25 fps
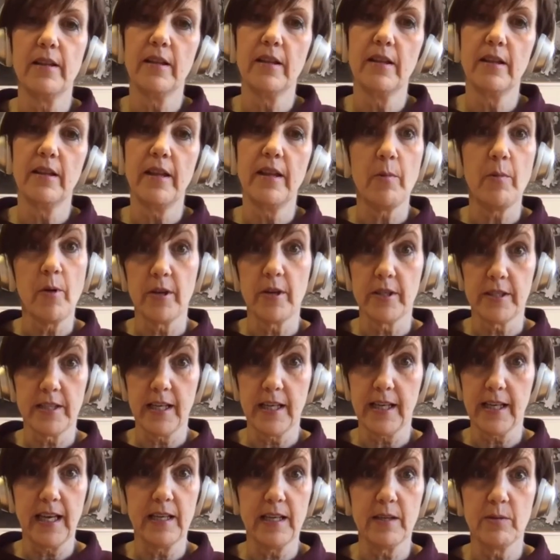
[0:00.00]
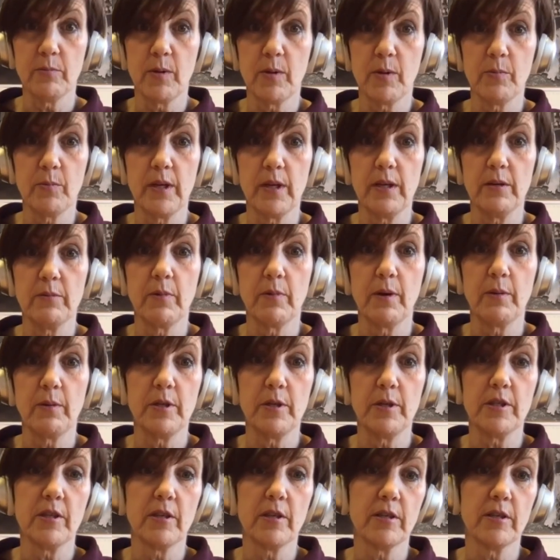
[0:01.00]
they weren't at Gaydon when we
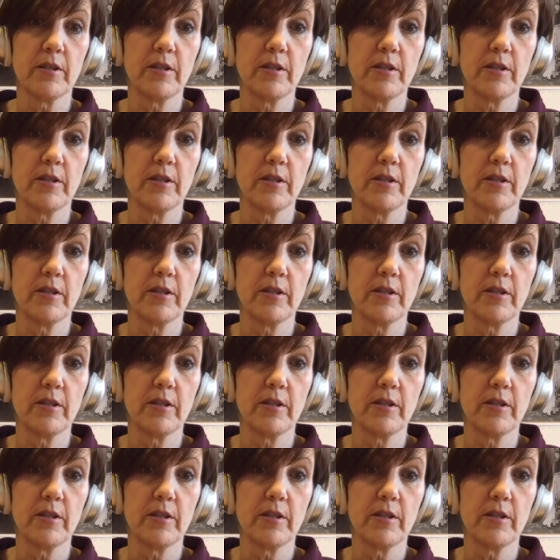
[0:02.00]
started.